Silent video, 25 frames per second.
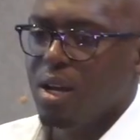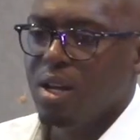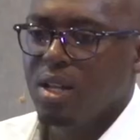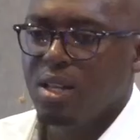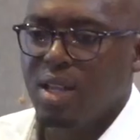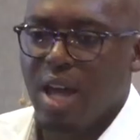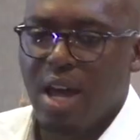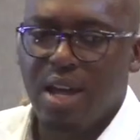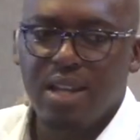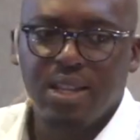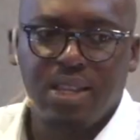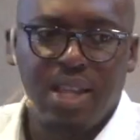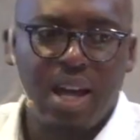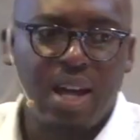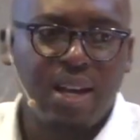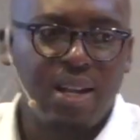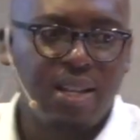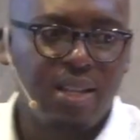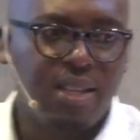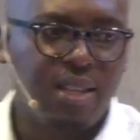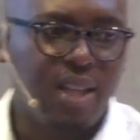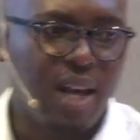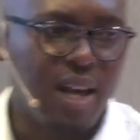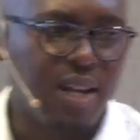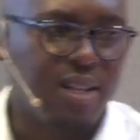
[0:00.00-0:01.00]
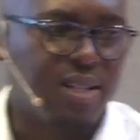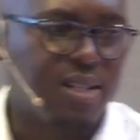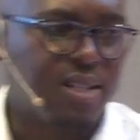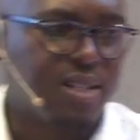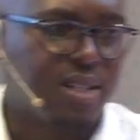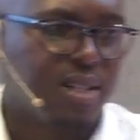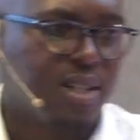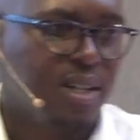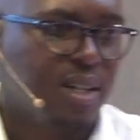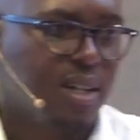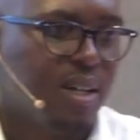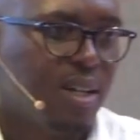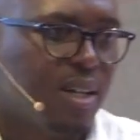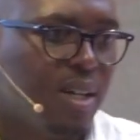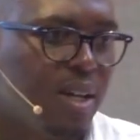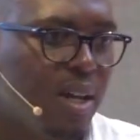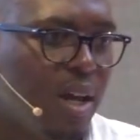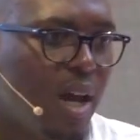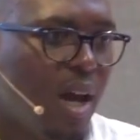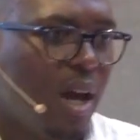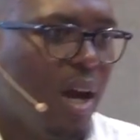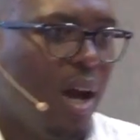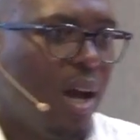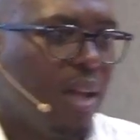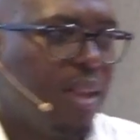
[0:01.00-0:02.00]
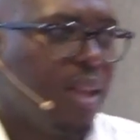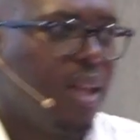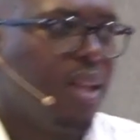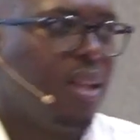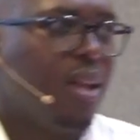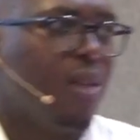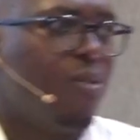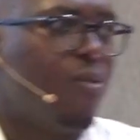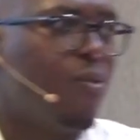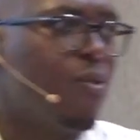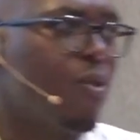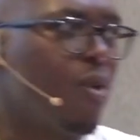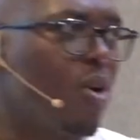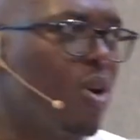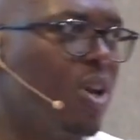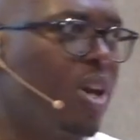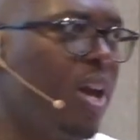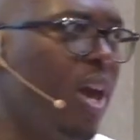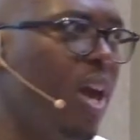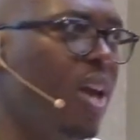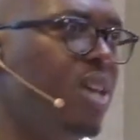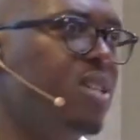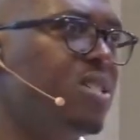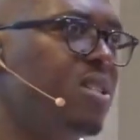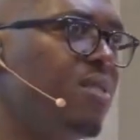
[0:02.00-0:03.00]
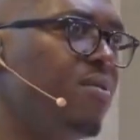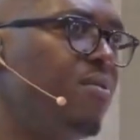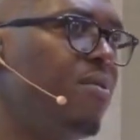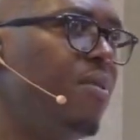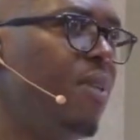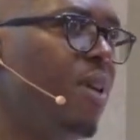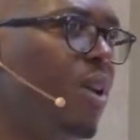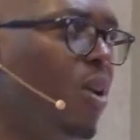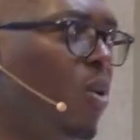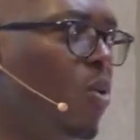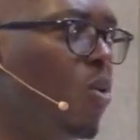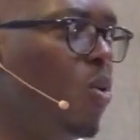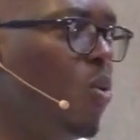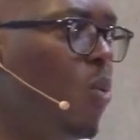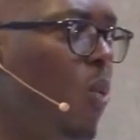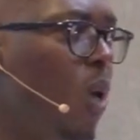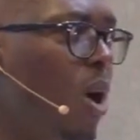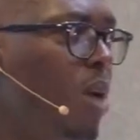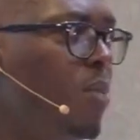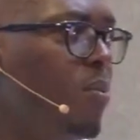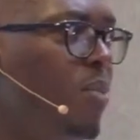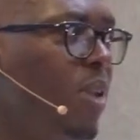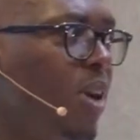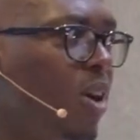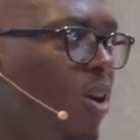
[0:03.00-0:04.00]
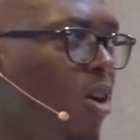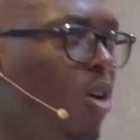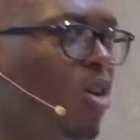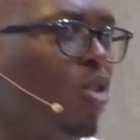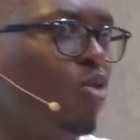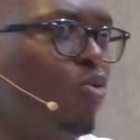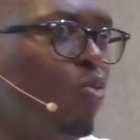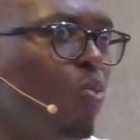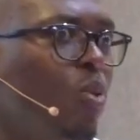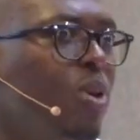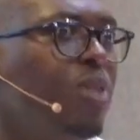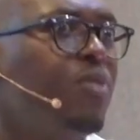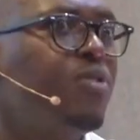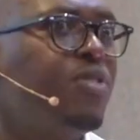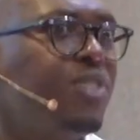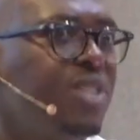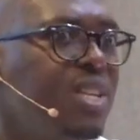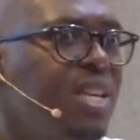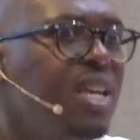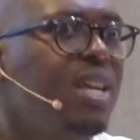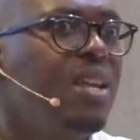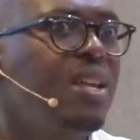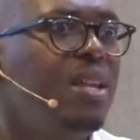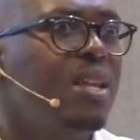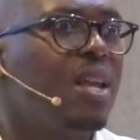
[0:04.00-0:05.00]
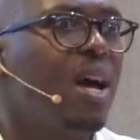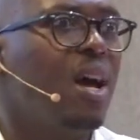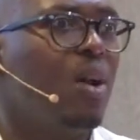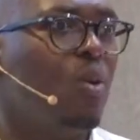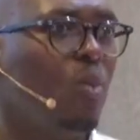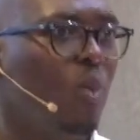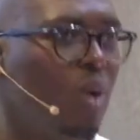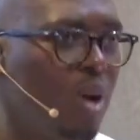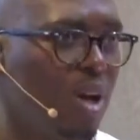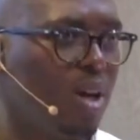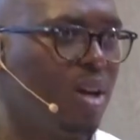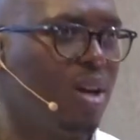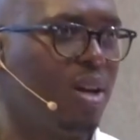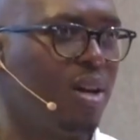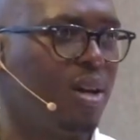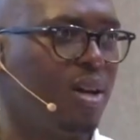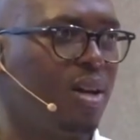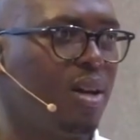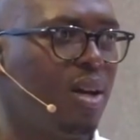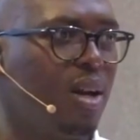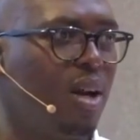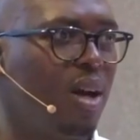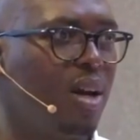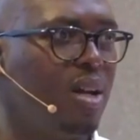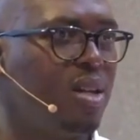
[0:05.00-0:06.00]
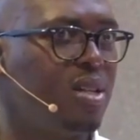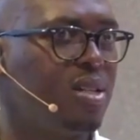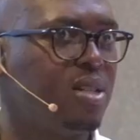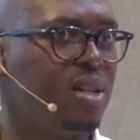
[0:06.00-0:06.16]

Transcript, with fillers: that, that, that, I think the fraud case is a very good one because we've seen that work, right?